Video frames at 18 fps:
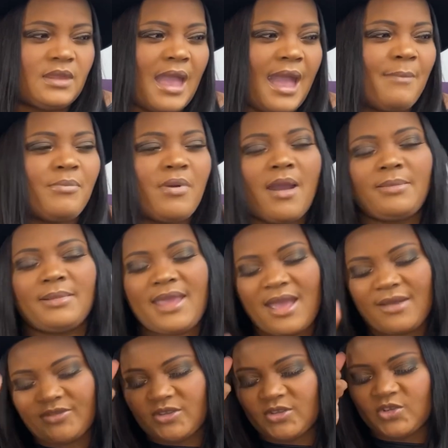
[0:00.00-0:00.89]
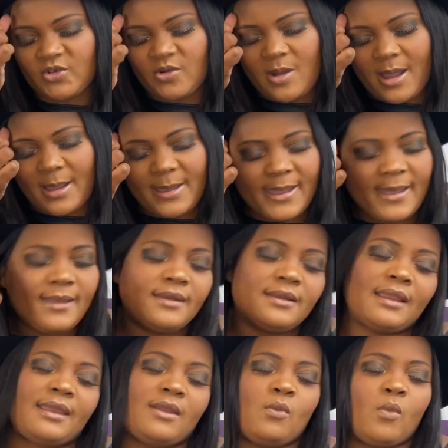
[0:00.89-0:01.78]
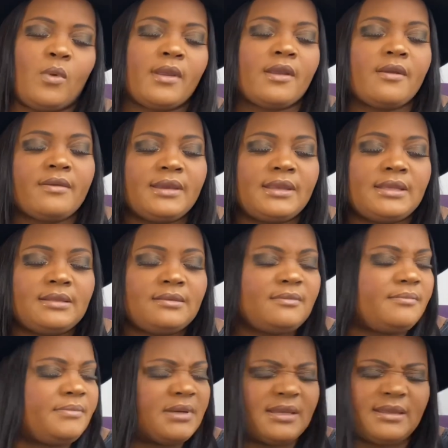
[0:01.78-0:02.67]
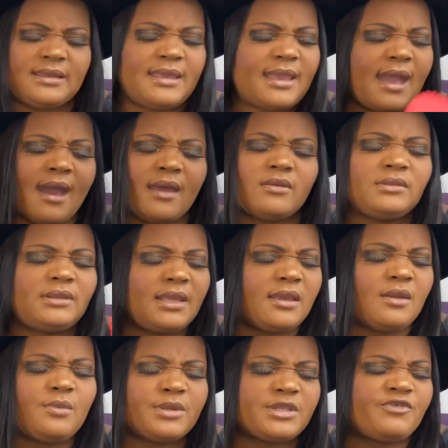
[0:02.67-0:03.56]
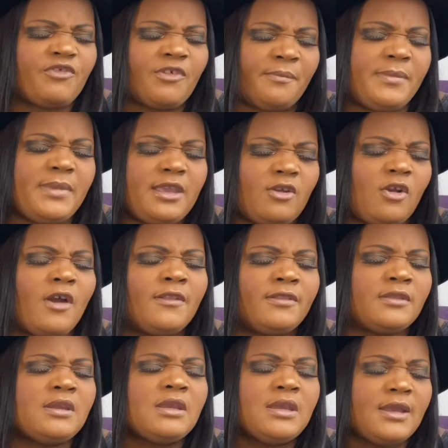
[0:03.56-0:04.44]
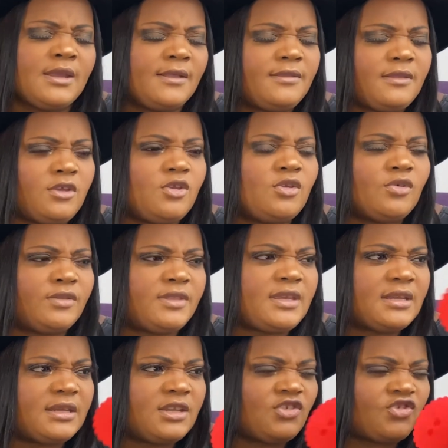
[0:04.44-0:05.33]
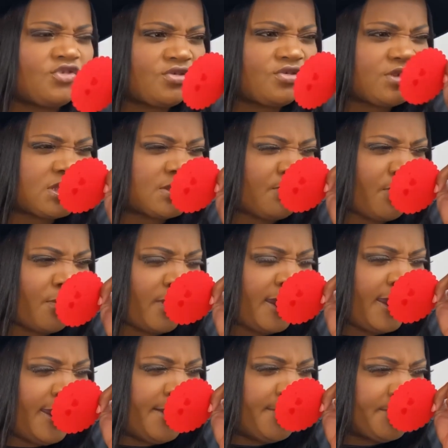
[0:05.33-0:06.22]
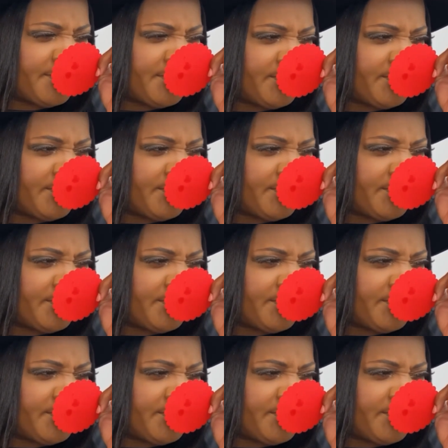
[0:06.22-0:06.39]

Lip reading: I probably have to try it, like wear it and, but yeah, I don't think it was for me on, you know, the initial spray.